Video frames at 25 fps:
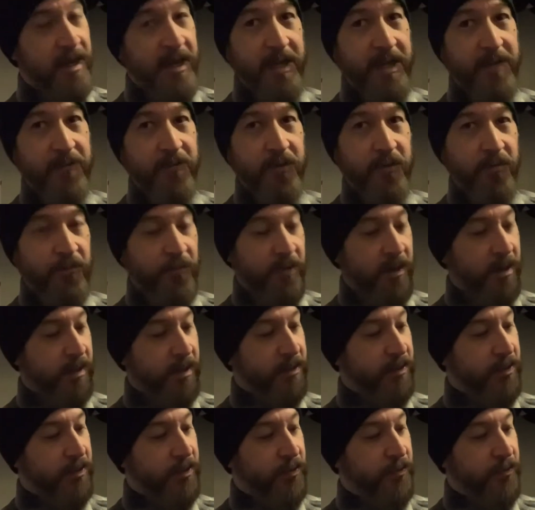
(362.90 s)
will run
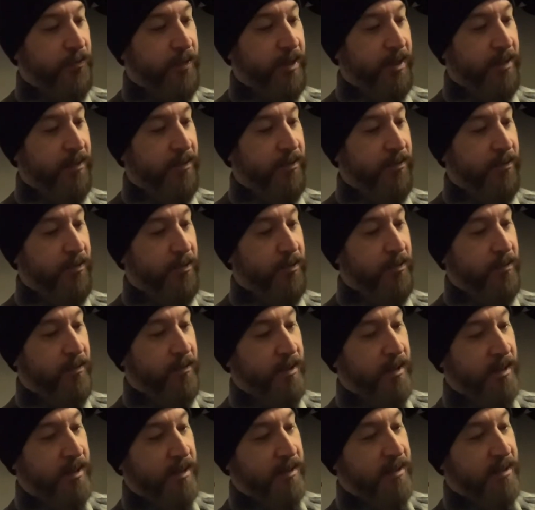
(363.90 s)
straight through.
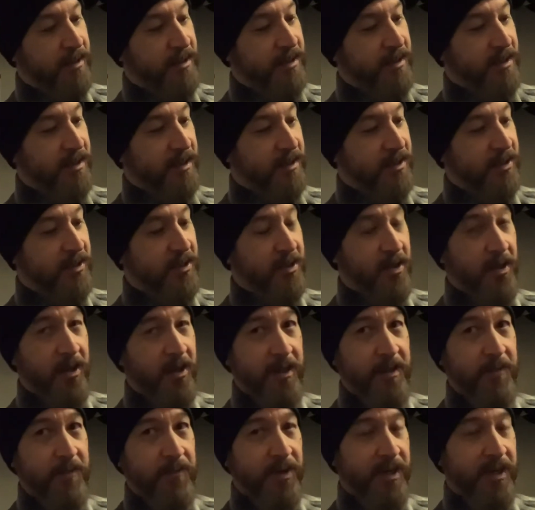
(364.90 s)
This is a
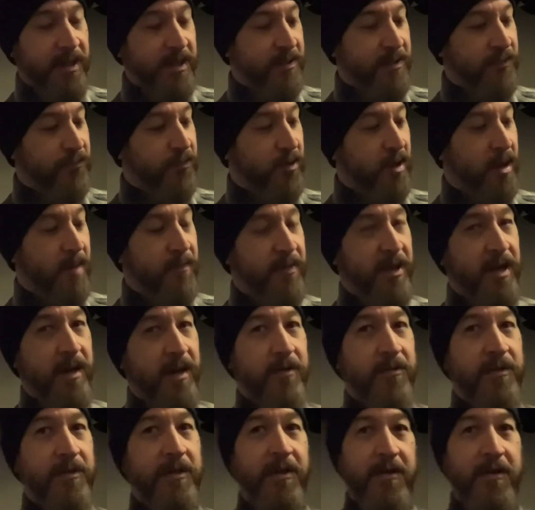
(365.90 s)
solid plate
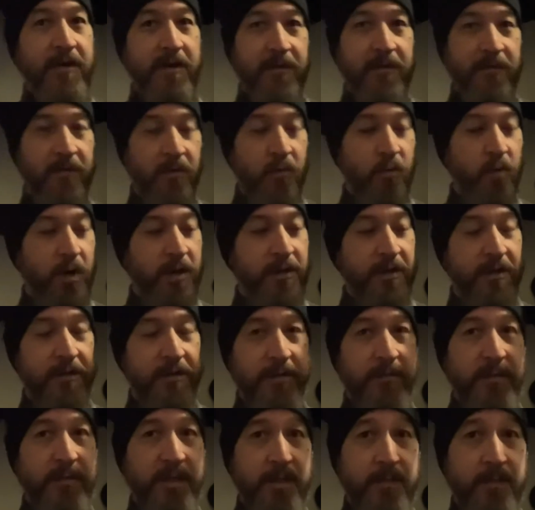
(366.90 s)
dropout for 100
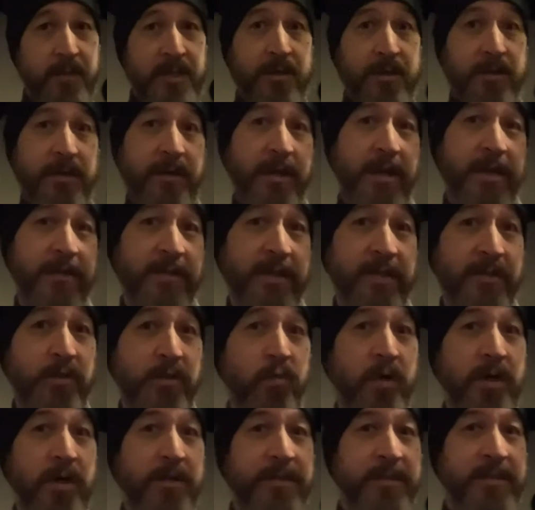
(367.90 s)
millimeter, and then you
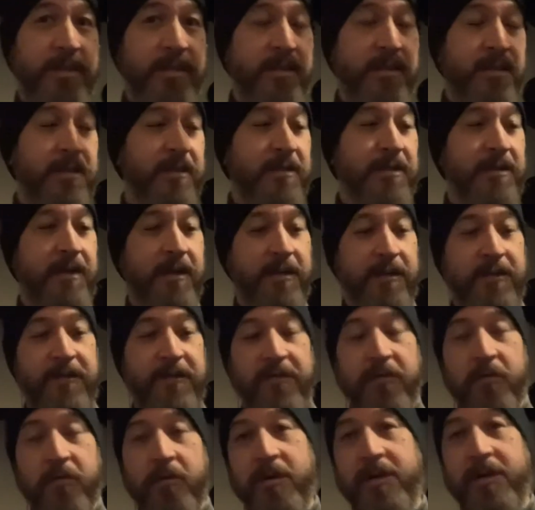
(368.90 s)
weld it to the inside of the
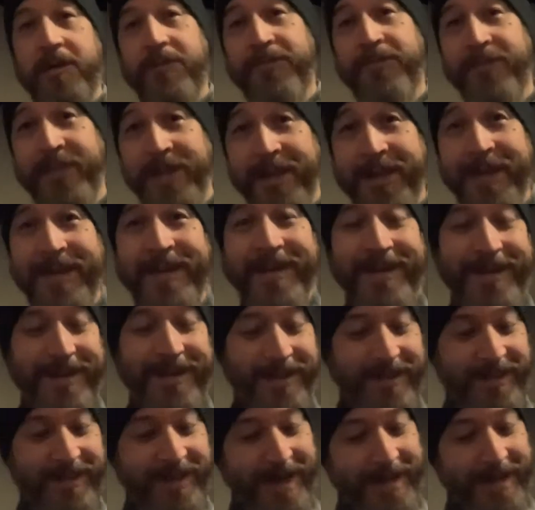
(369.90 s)
fork.
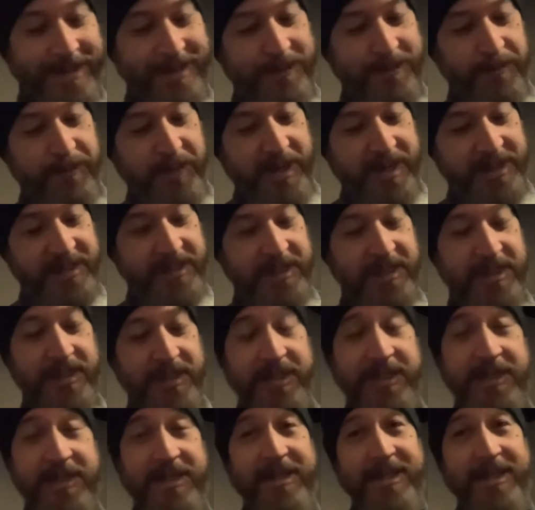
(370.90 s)
That's basically
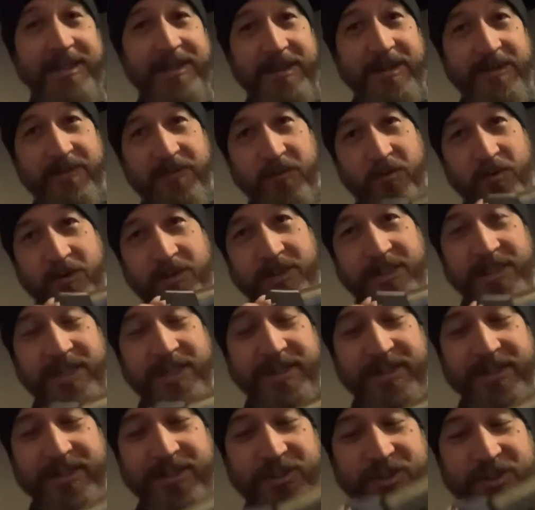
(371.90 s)
it. And then of course I
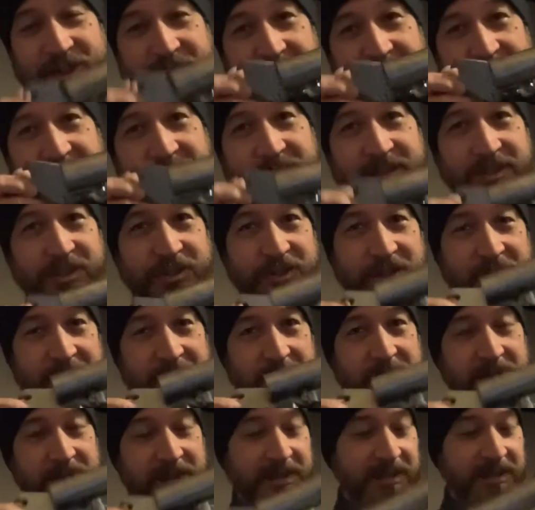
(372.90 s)
did change the shape
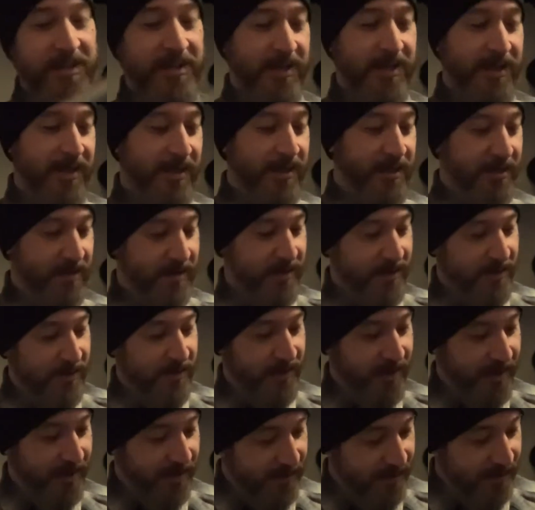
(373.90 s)
and design so
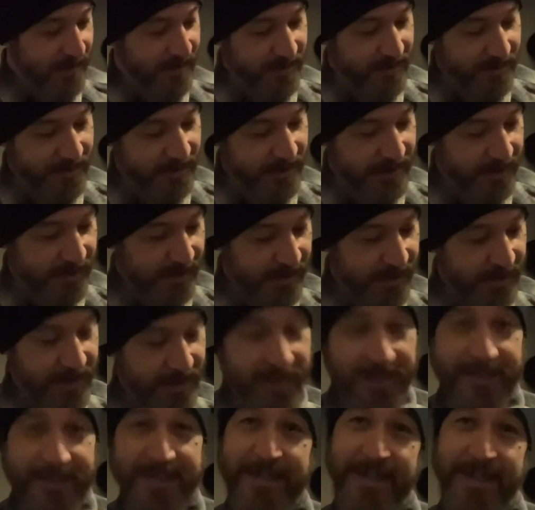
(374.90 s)
that it's not like an
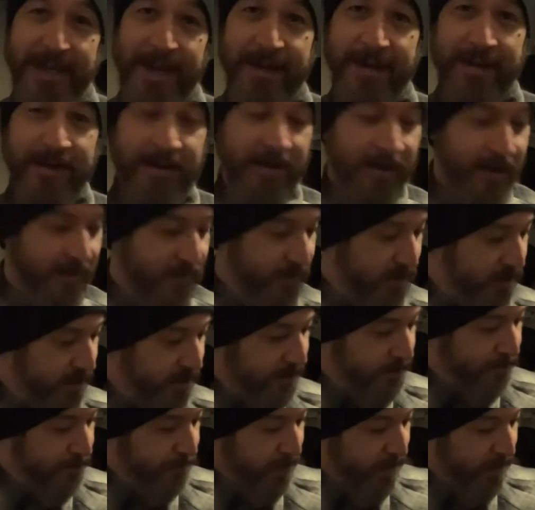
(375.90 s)
exact copy,
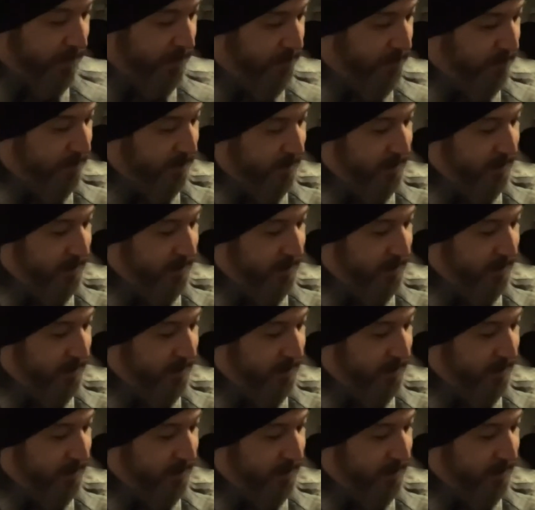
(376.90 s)
but